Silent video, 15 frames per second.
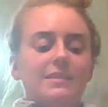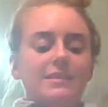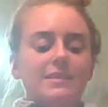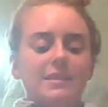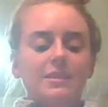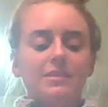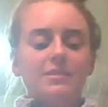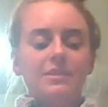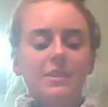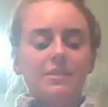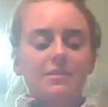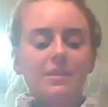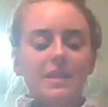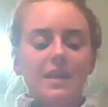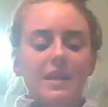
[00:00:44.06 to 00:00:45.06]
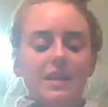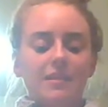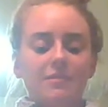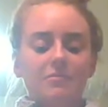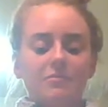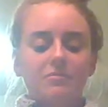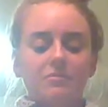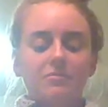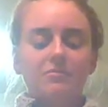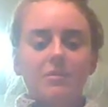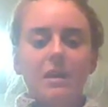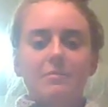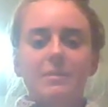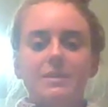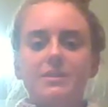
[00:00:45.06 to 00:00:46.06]
Did you know that
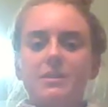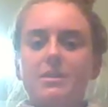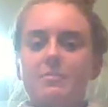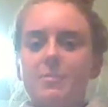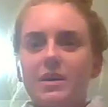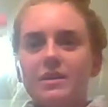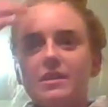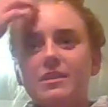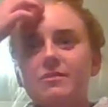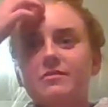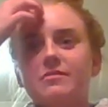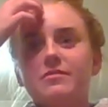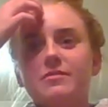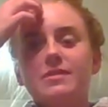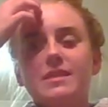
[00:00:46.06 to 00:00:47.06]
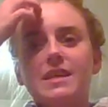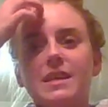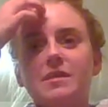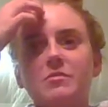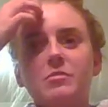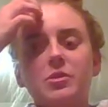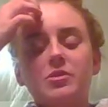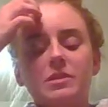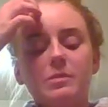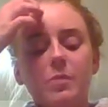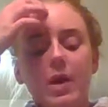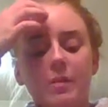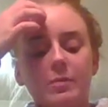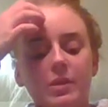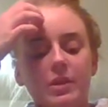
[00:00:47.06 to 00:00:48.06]
rabbits are among the 10 most
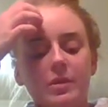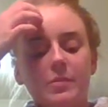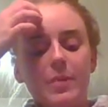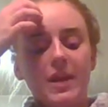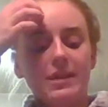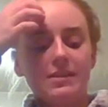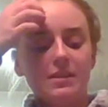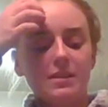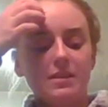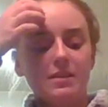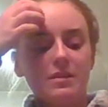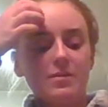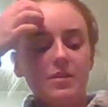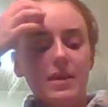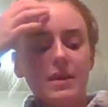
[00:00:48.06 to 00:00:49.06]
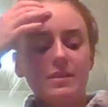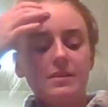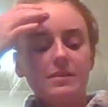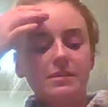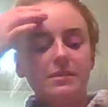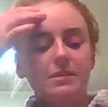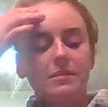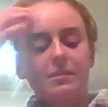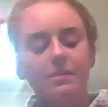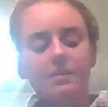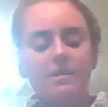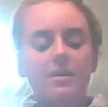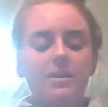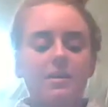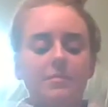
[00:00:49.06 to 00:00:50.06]
popular pets in the U.S.?
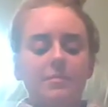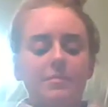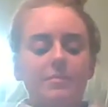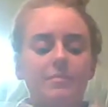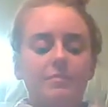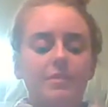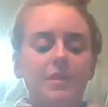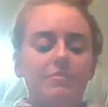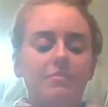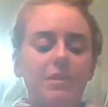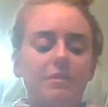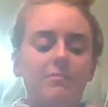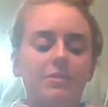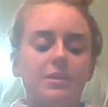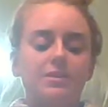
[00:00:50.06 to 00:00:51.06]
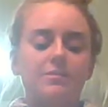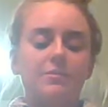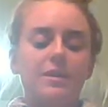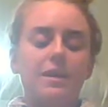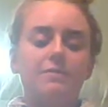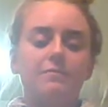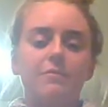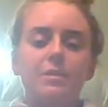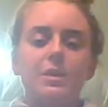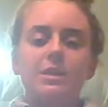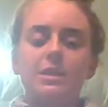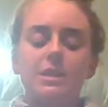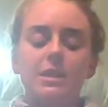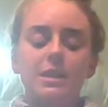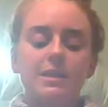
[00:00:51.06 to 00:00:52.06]
My reference for that
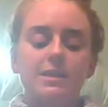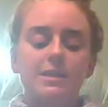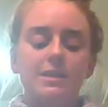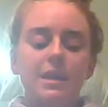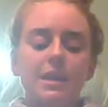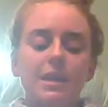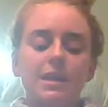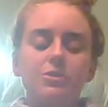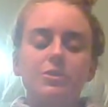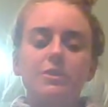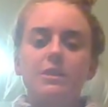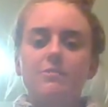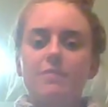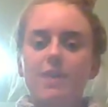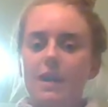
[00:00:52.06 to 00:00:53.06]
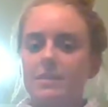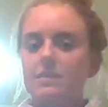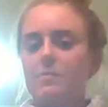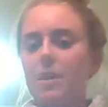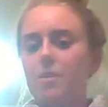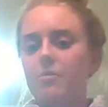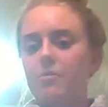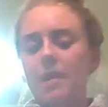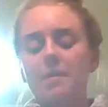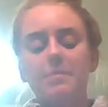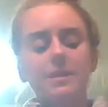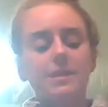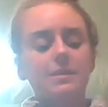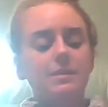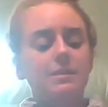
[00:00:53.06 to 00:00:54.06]
information is Interesting Facts About
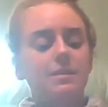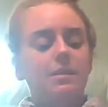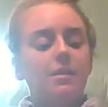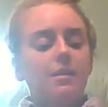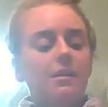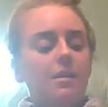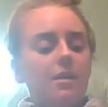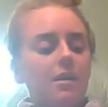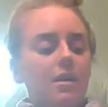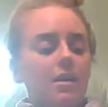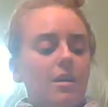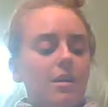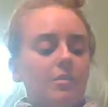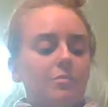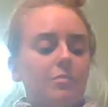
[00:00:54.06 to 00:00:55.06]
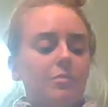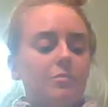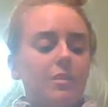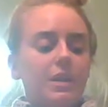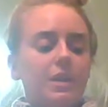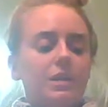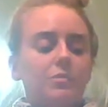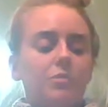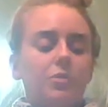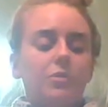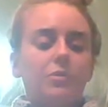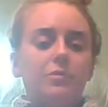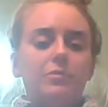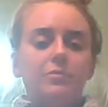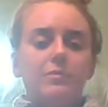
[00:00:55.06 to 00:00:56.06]
Rabbits from Bunny
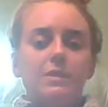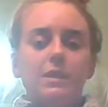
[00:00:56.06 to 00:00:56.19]
Approved.